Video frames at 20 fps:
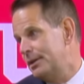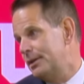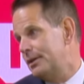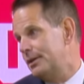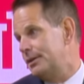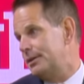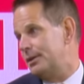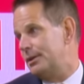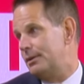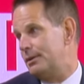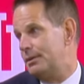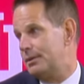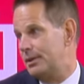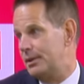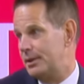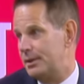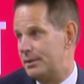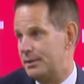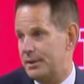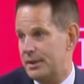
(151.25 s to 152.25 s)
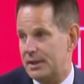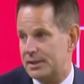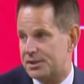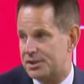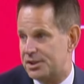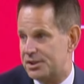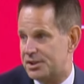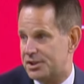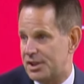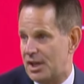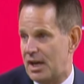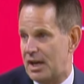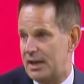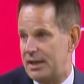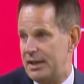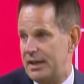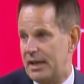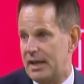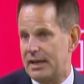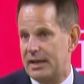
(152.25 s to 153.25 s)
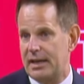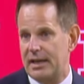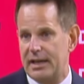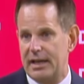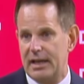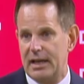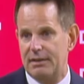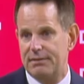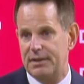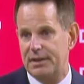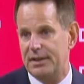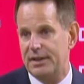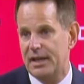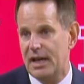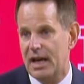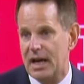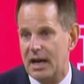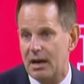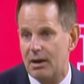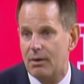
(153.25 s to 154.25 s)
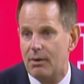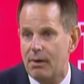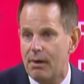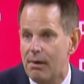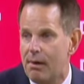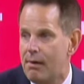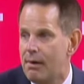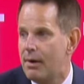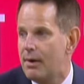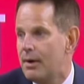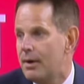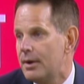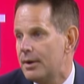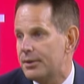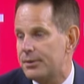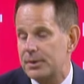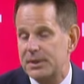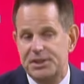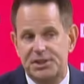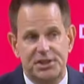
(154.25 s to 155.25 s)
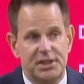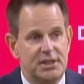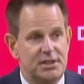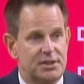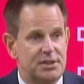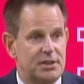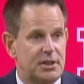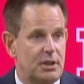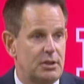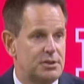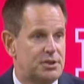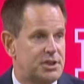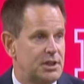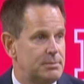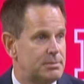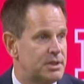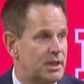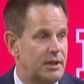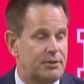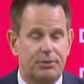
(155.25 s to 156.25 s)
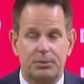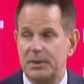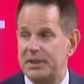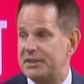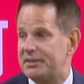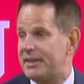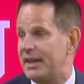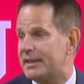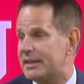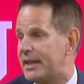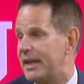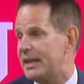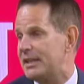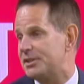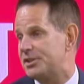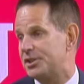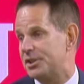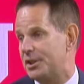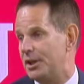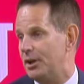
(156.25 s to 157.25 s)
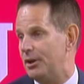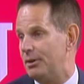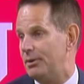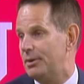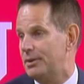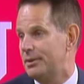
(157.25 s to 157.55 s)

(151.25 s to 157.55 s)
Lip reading: the Internet society, I got to have it now. Three seasons ago seems like three decades ago.